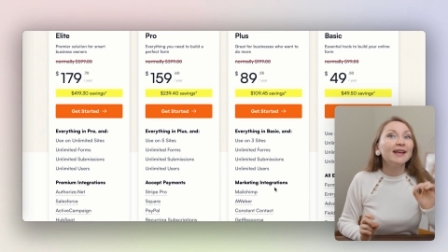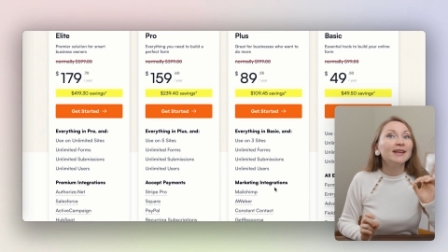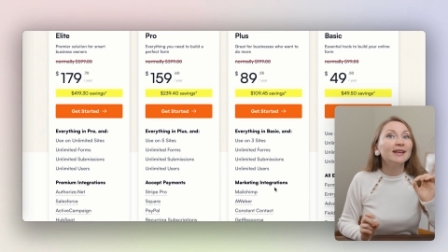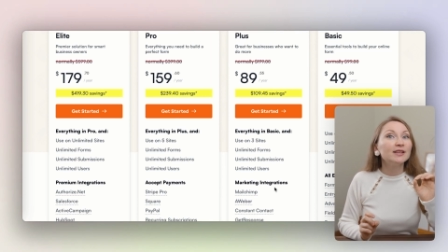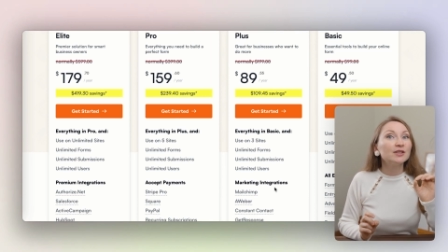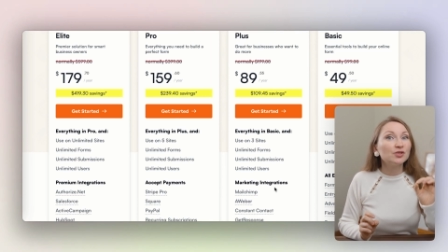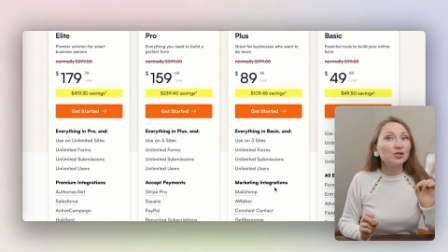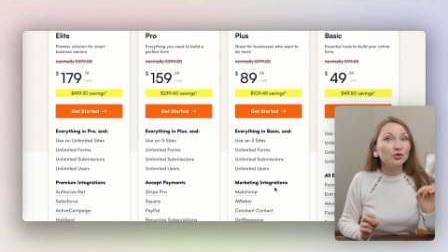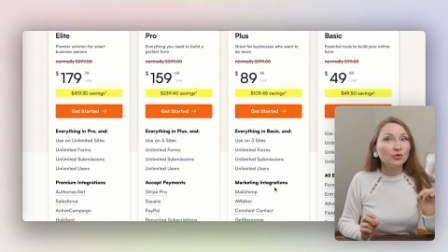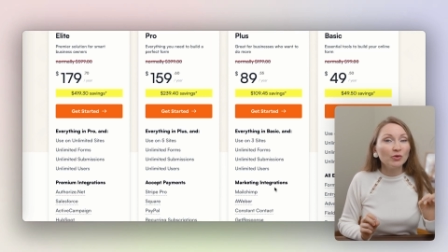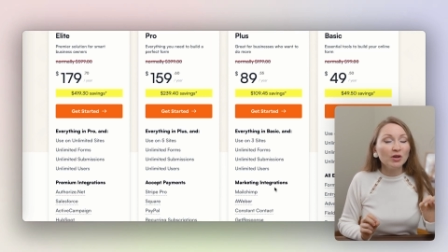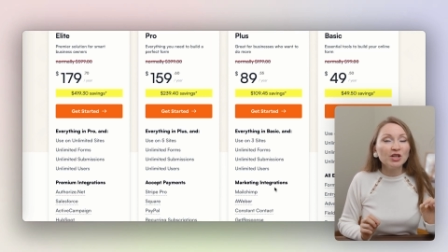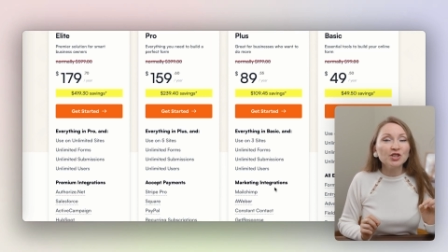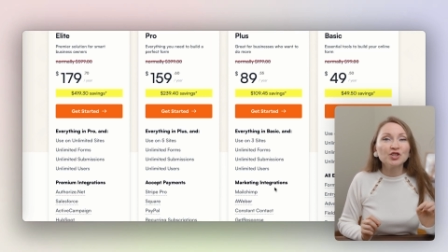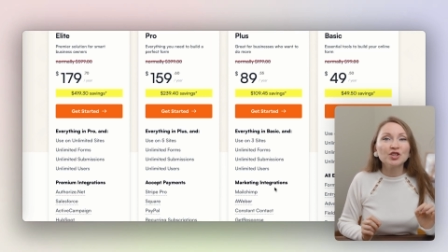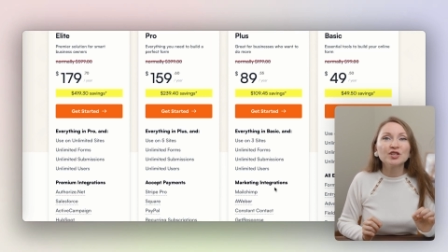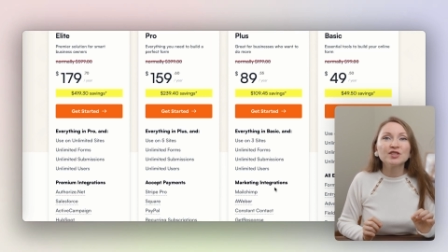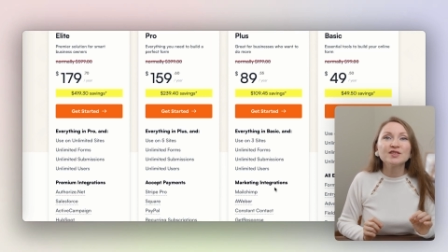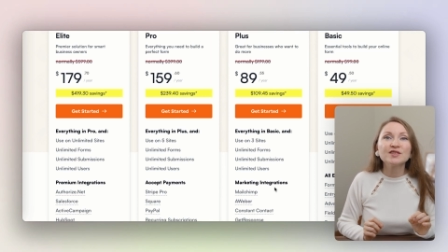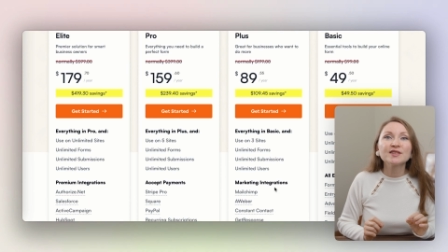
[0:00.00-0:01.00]

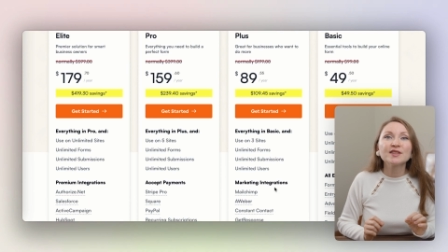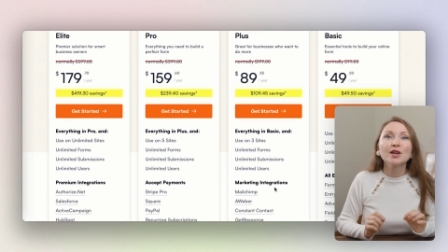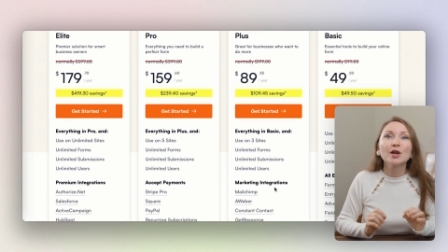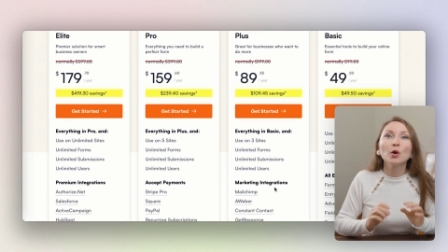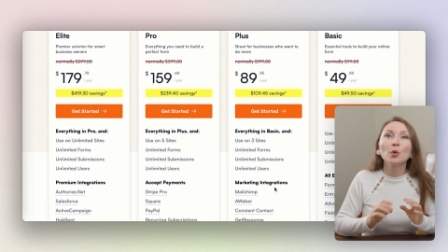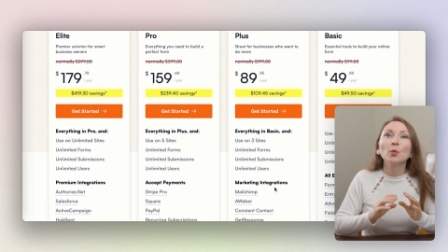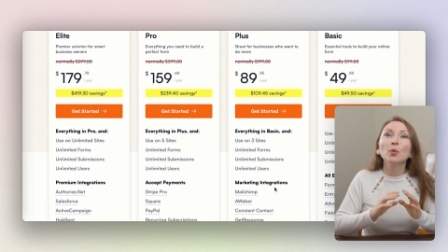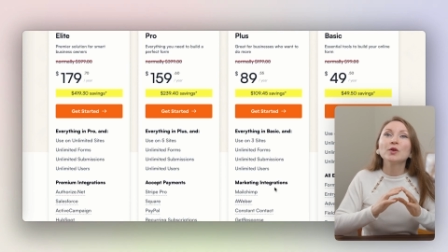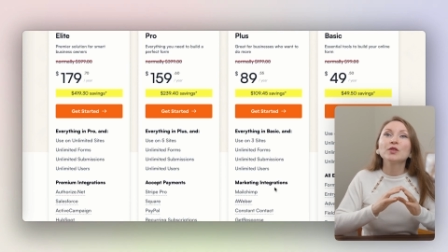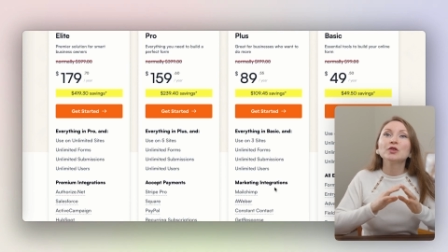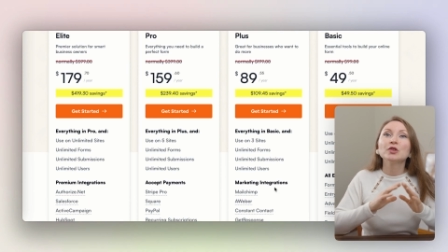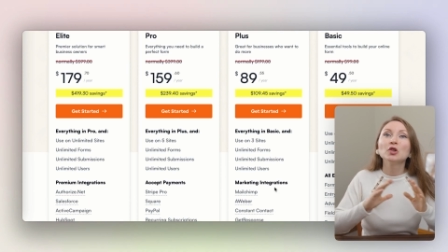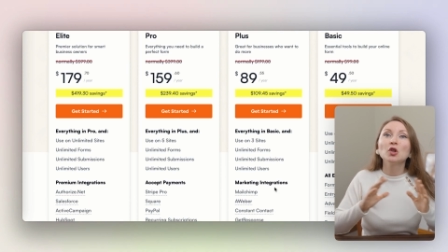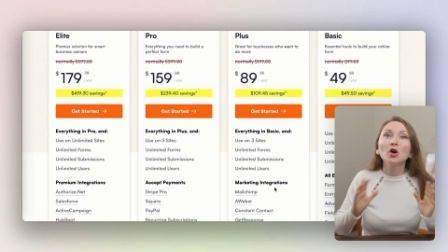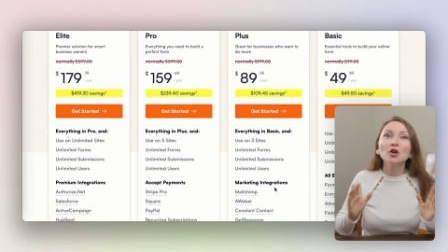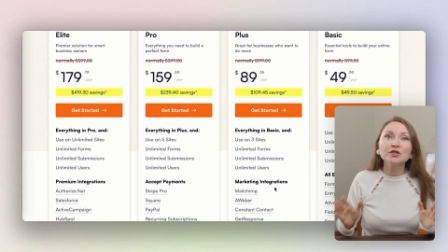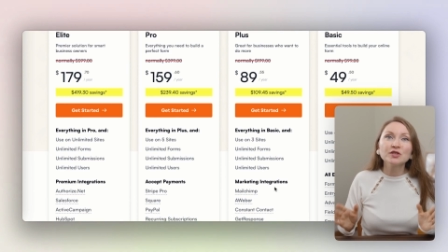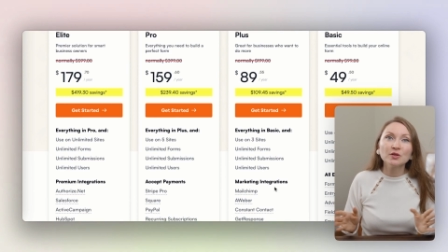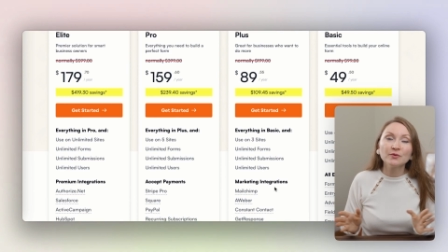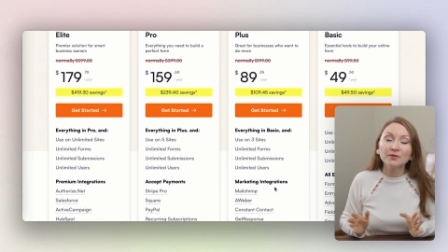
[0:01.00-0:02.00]
integrations with
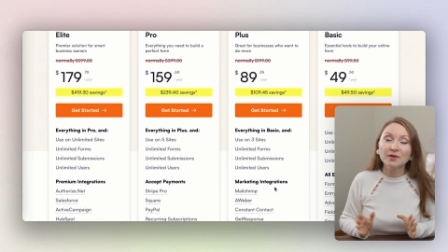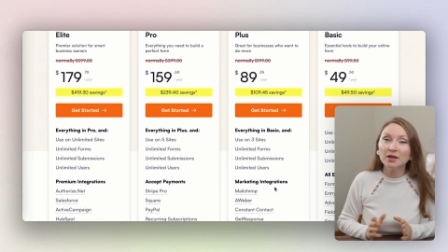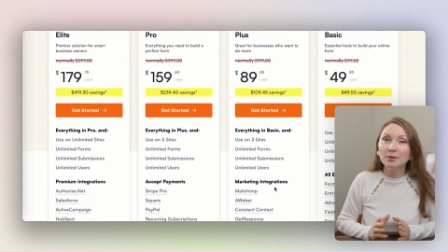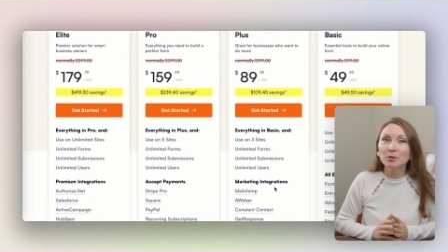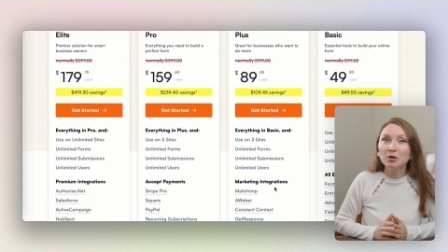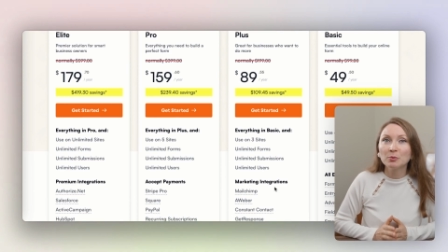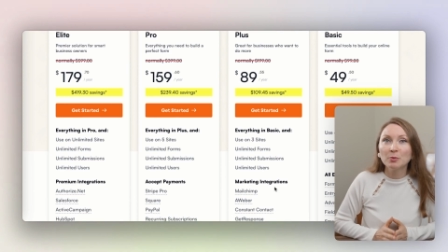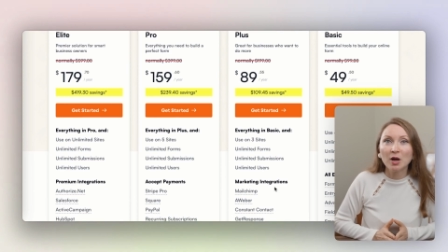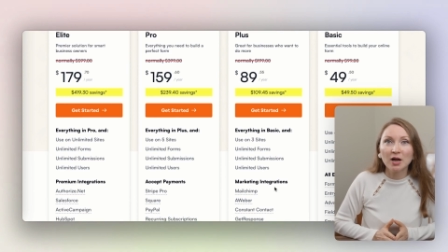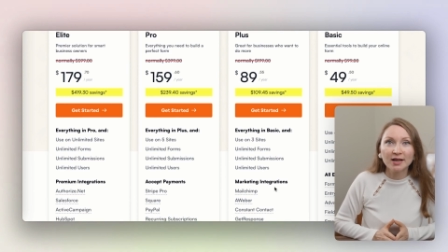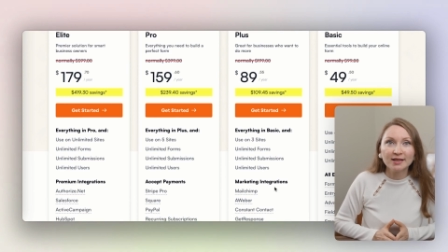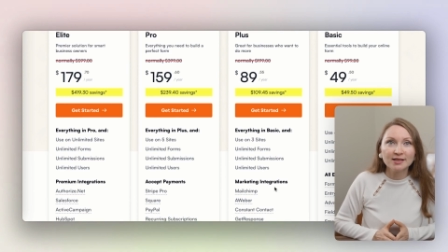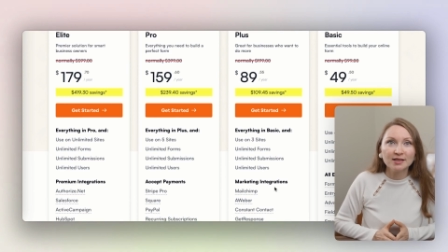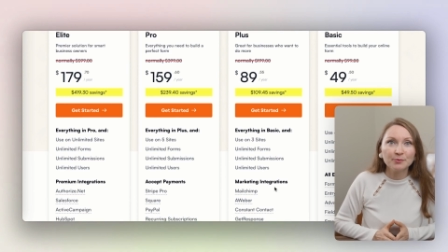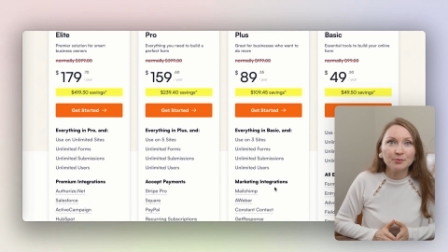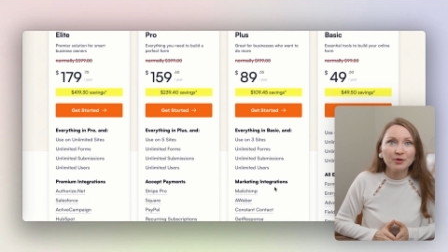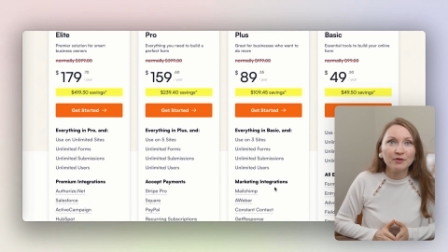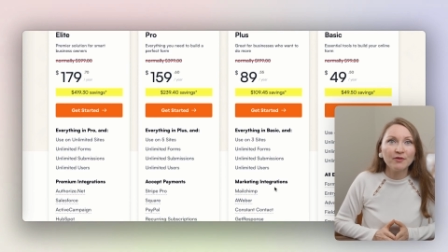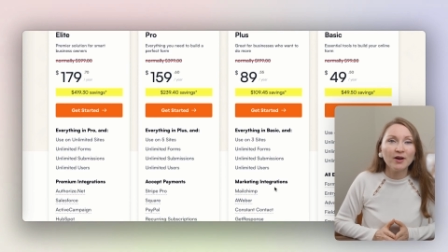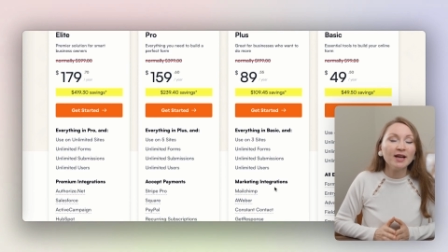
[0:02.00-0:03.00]
lots of email
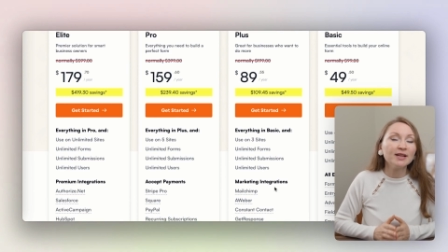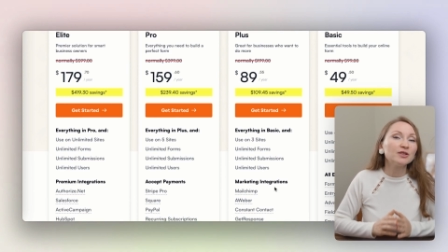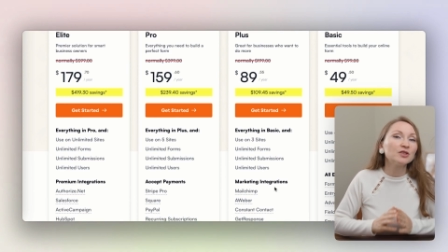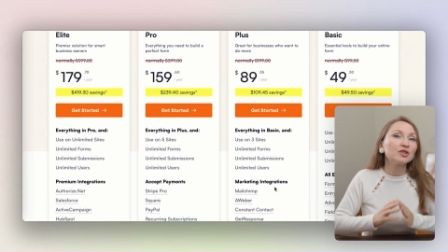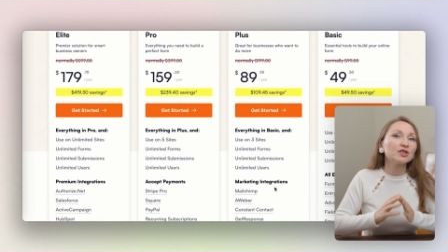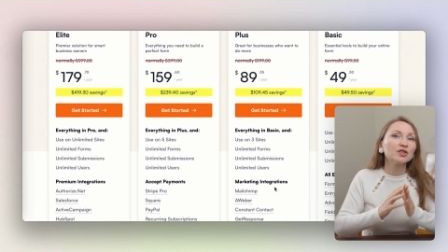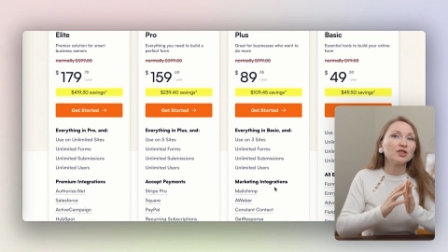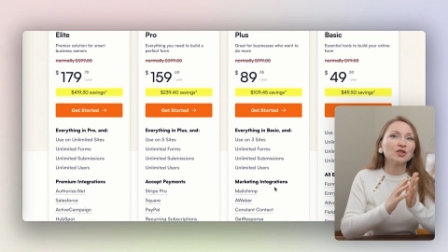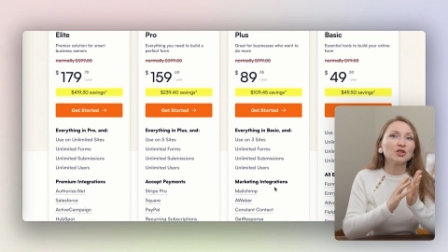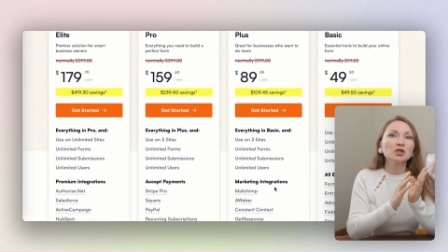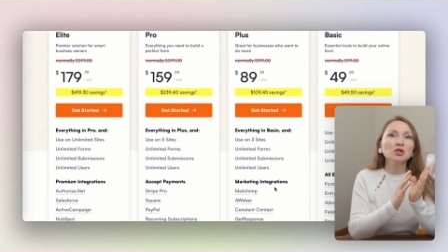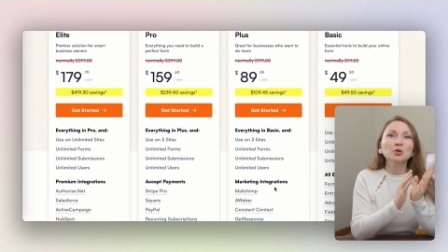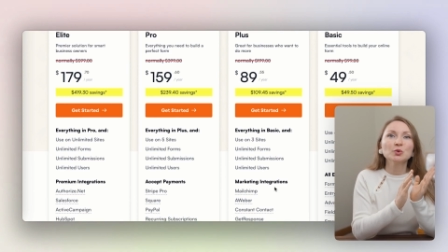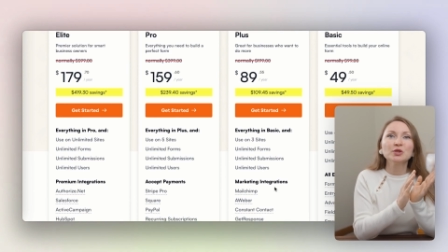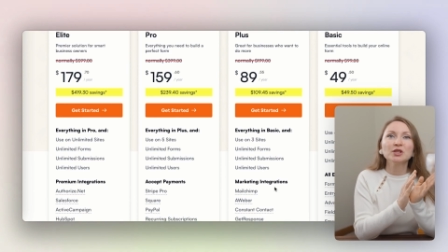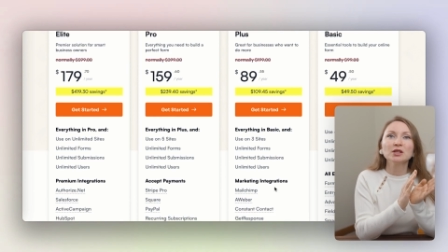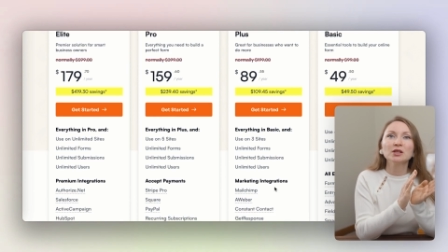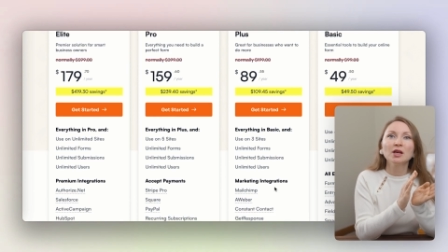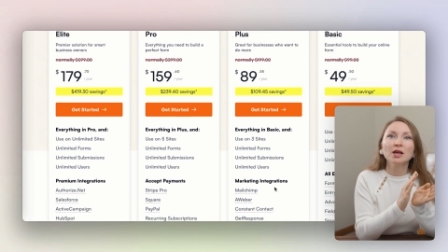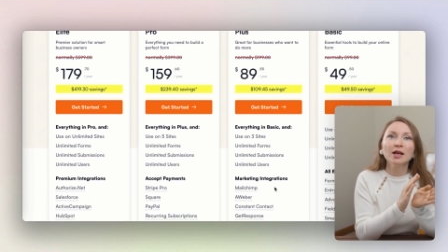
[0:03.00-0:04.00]
marketing providers,
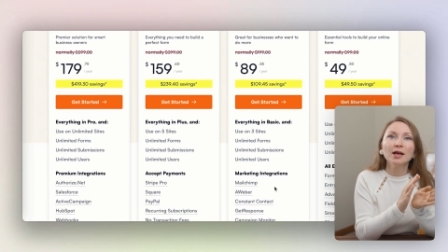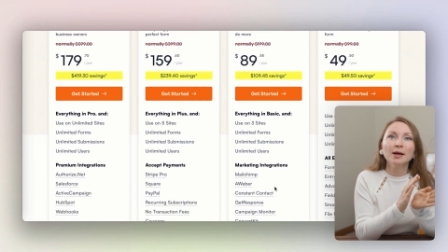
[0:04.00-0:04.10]
including